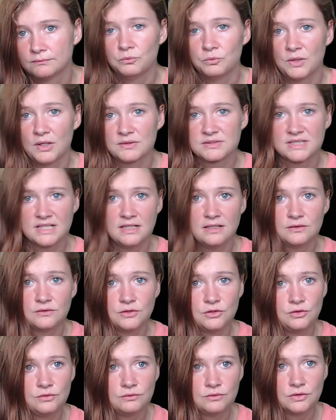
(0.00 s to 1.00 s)
whilst he and
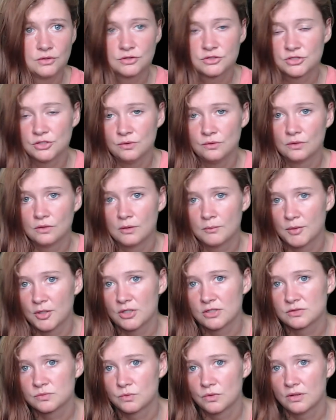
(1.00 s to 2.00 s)
the, the two younger
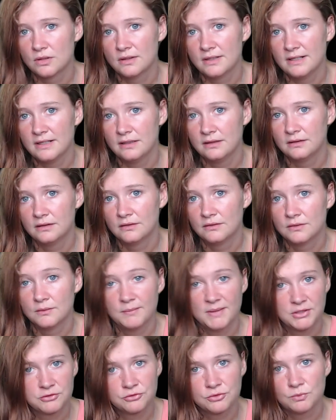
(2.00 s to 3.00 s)
boys were in the
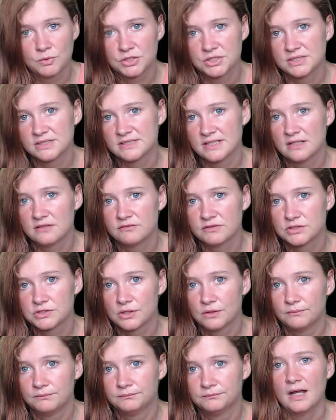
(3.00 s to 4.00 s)
bedroom watching
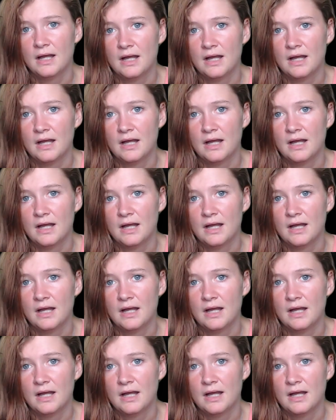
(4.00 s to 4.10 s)
television.